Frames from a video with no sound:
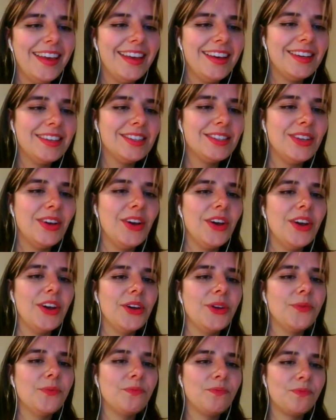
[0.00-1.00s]
So
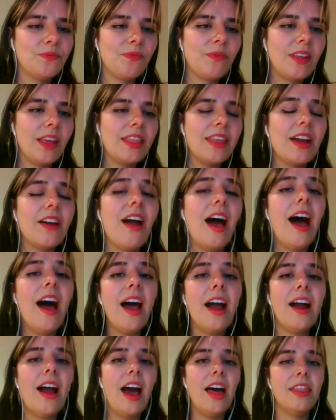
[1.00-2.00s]
there are
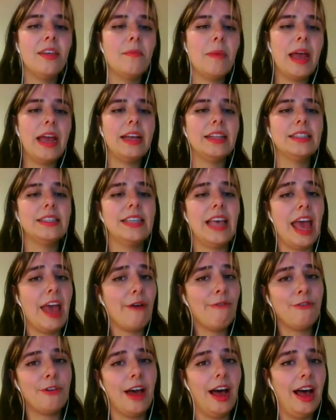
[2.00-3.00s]
other baits,
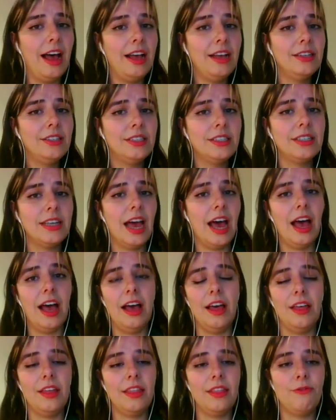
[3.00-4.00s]

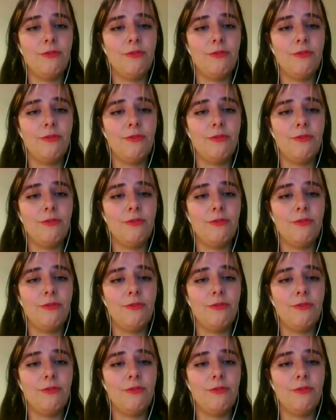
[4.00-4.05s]
FGARs,